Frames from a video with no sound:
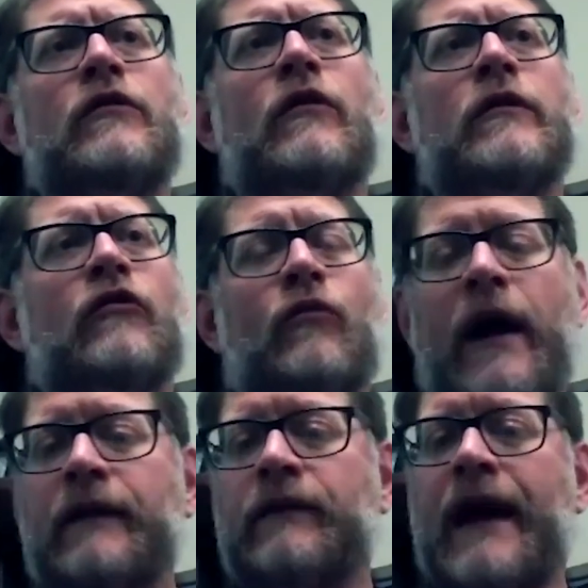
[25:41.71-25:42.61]
you're
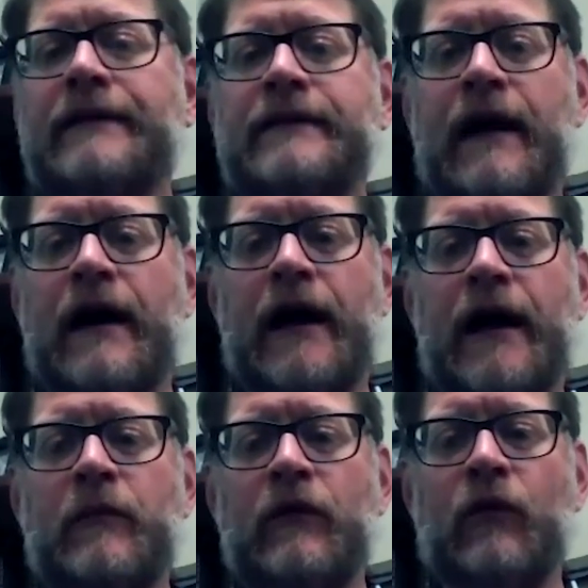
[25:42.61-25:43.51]
right, that
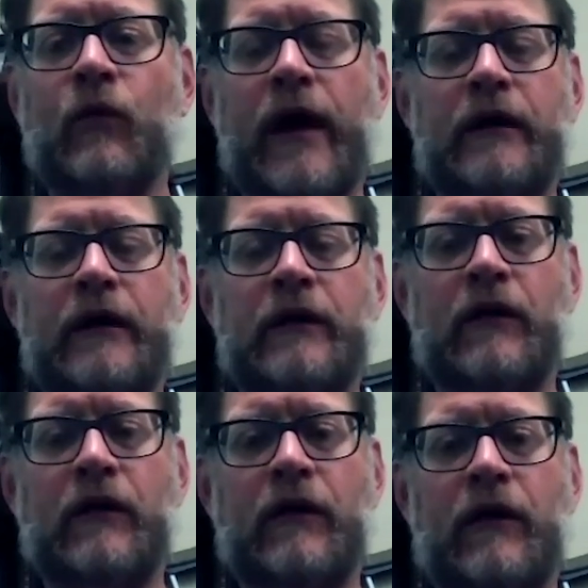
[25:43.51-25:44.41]
time when
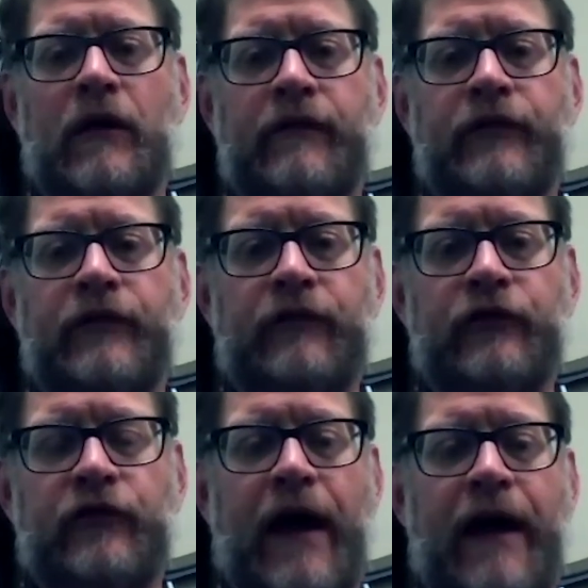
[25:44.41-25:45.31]

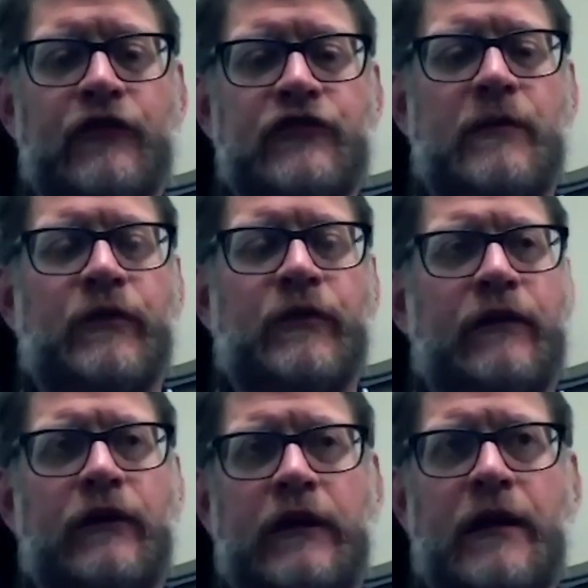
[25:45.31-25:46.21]
of survivorship,
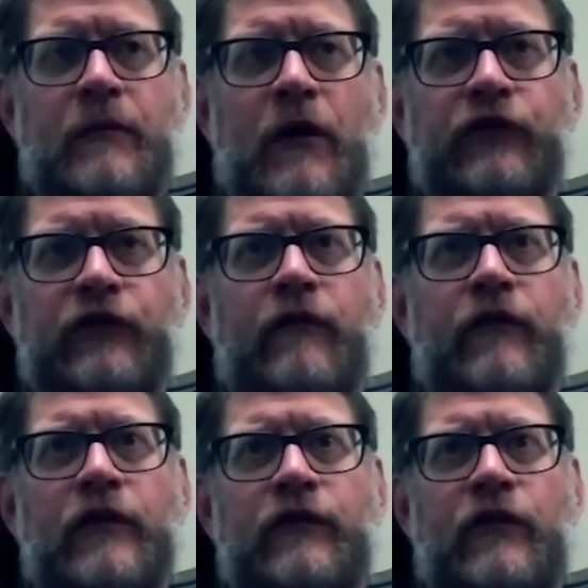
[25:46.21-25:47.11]
like the chemo's
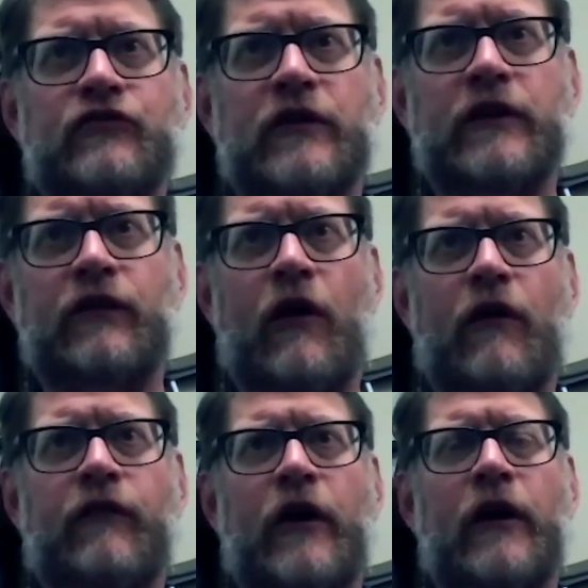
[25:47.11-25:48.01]
over, the surgery's
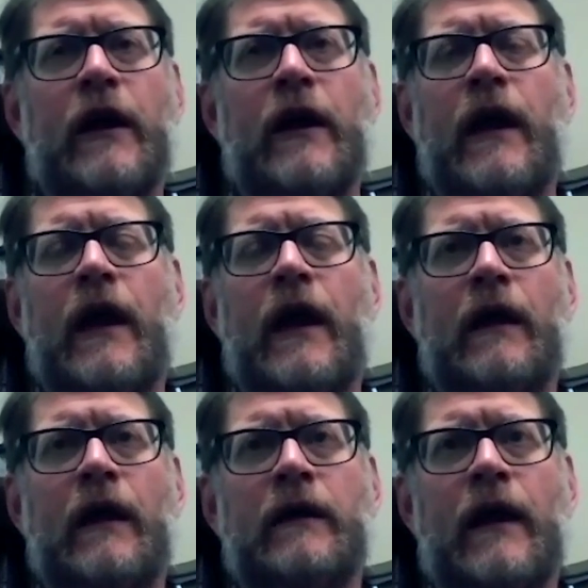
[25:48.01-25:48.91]
over,
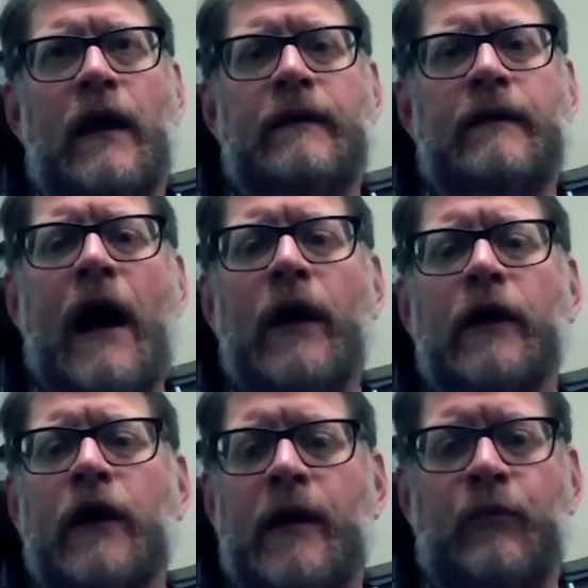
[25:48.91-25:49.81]
and
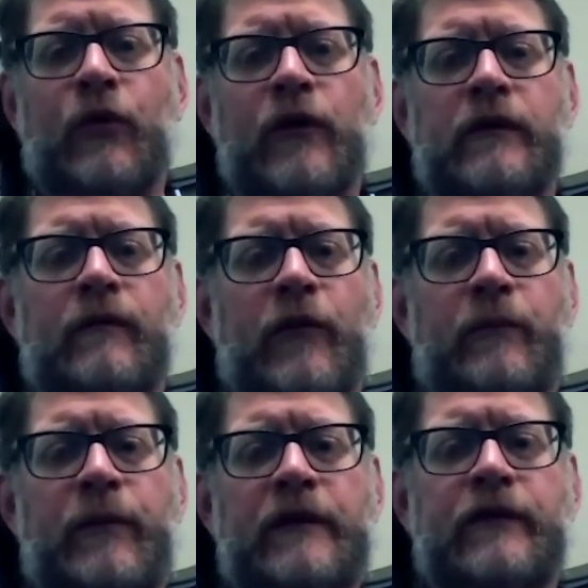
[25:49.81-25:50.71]
now I got to put
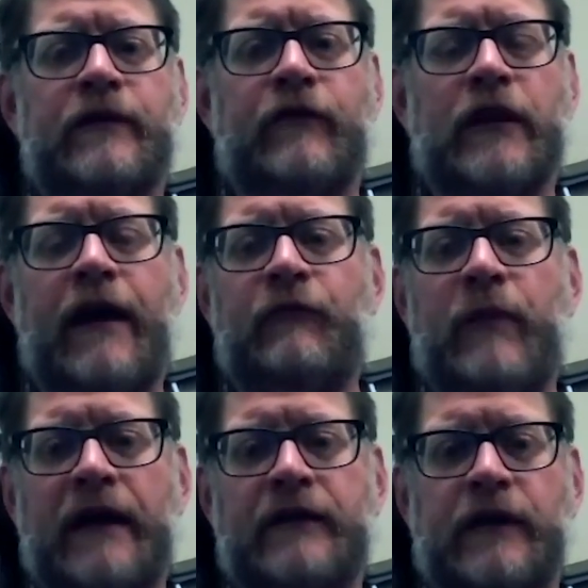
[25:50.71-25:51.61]
the pieces of a
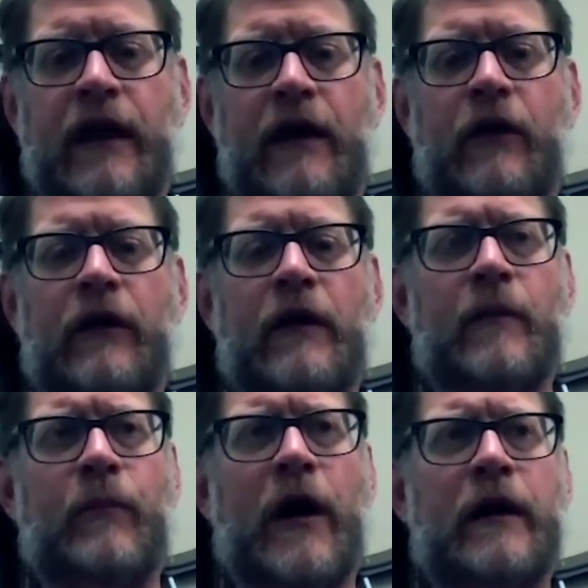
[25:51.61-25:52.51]
life back together,
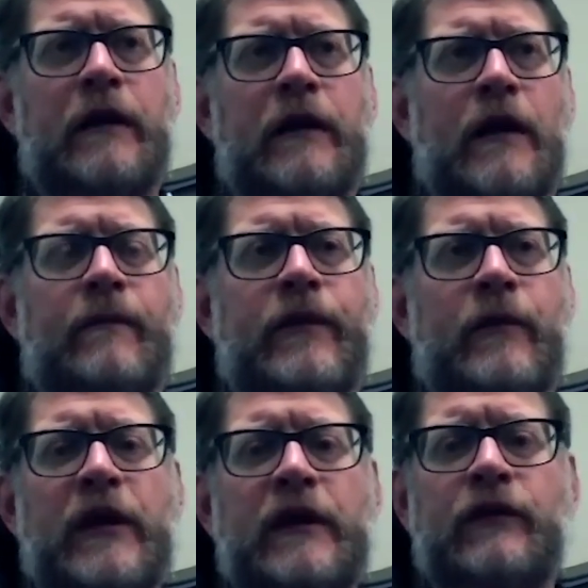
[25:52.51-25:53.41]
but
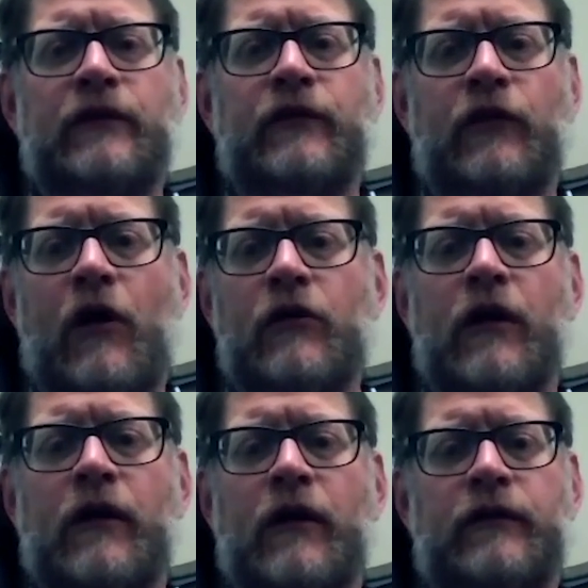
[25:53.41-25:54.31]
the pieces are no
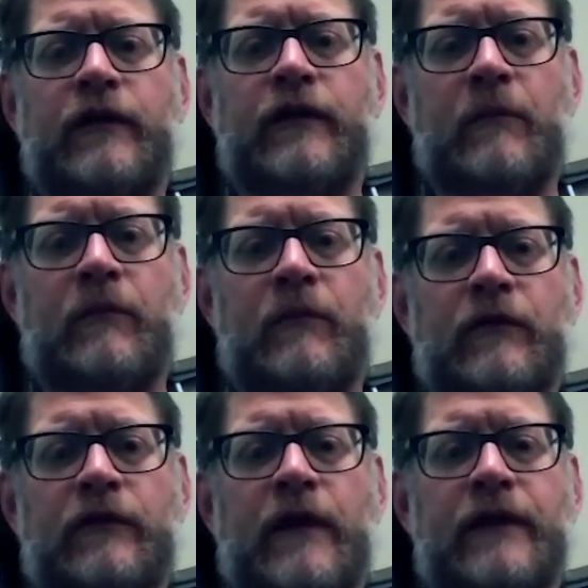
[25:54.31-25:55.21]
longer the same
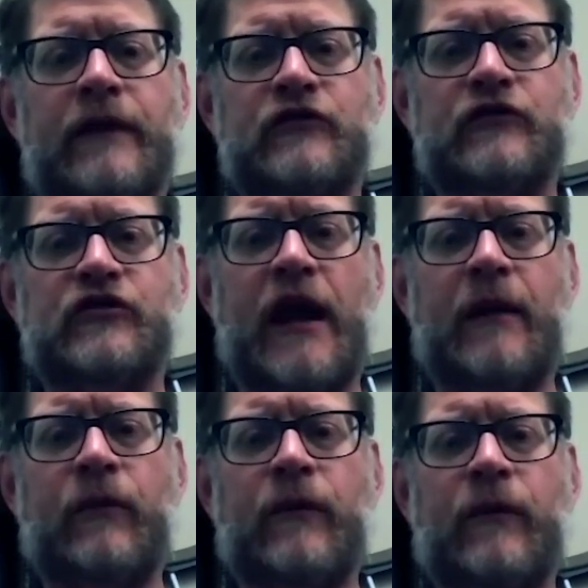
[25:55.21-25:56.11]
size and
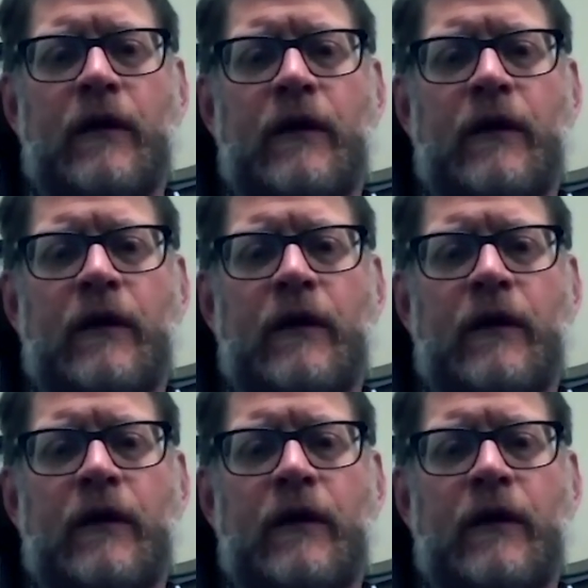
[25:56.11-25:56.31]
shape.